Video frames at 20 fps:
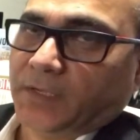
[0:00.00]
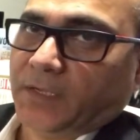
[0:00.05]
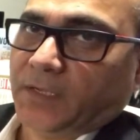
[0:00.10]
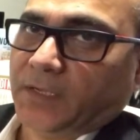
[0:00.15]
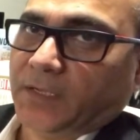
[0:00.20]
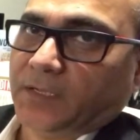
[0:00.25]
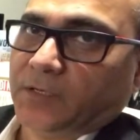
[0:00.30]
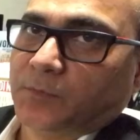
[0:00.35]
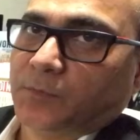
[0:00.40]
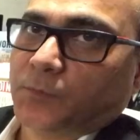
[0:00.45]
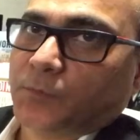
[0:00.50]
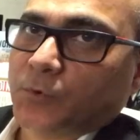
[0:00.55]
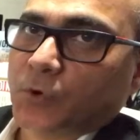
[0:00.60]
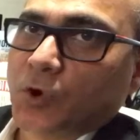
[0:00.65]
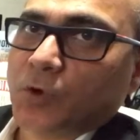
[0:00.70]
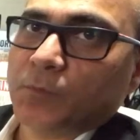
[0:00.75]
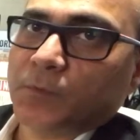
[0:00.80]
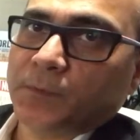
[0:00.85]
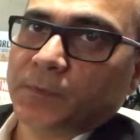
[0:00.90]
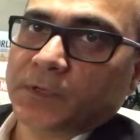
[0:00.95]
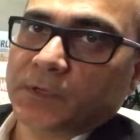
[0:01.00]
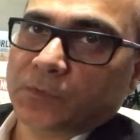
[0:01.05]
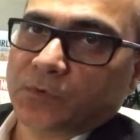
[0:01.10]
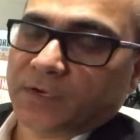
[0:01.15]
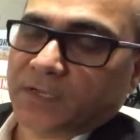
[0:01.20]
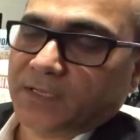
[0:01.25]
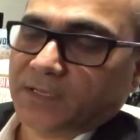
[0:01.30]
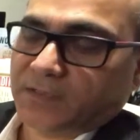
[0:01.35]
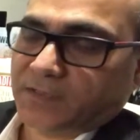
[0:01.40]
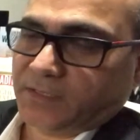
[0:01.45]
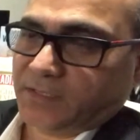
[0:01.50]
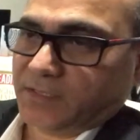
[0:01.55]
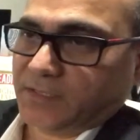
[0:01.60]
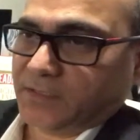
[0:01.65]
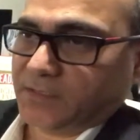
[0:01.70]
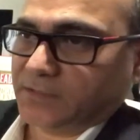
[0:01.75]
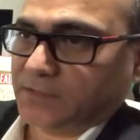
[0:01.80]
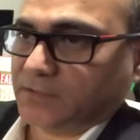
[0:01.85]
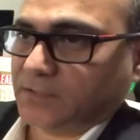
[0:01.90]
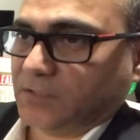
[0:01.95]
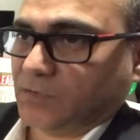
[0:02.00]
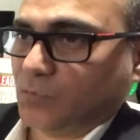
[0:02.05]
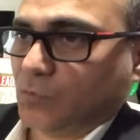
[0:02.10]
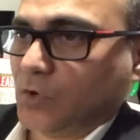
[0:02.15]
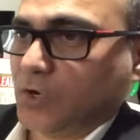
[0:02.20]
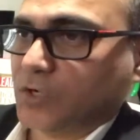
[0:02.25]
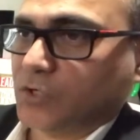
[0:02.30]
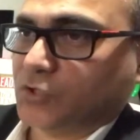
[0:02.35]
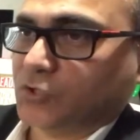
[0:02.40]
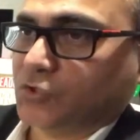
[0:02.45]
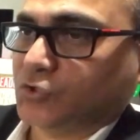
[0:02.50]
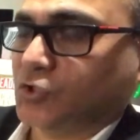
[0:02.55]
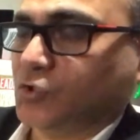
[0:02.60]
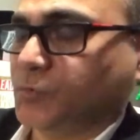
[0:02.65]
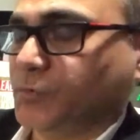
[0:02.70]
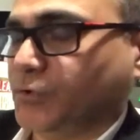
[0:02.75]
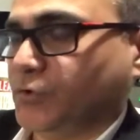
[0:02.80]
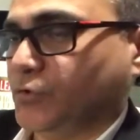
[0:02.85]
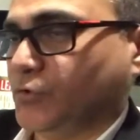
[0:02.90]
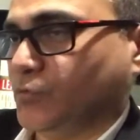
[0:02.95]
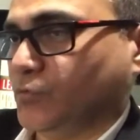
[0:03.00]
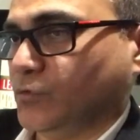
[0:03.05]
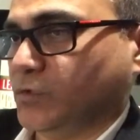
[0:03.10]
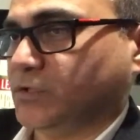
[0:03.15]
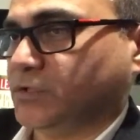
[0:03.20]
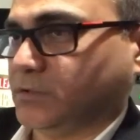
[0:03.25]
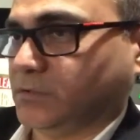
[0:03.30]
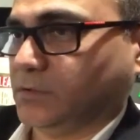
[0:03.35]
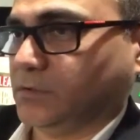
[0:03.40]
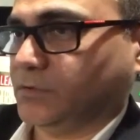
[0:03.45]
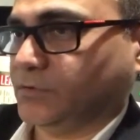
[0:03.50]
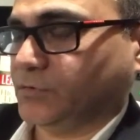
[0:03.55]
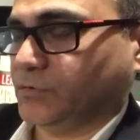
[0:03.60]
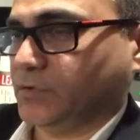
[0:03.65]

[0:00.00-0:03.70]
And probably what I think is that water should be universal.